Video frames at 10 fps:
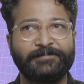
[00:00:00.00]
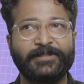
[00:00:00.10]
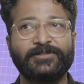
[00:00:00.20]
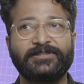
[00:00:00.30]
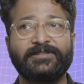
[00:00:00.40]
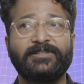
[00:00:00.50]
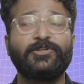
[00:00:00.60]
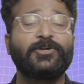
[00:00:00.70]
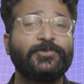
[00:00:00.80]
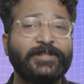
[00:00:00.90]
because
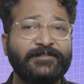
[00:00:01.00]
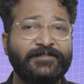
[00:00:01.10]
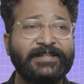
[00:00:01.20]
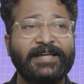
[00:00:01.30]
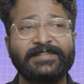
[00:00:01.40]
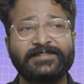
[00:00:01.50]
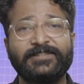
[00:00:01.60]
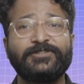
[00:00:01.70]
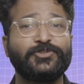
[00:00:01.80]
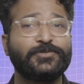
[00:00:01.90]
not only we as
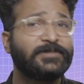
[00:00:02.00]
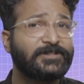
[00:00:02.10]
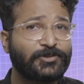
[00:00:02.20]
consumers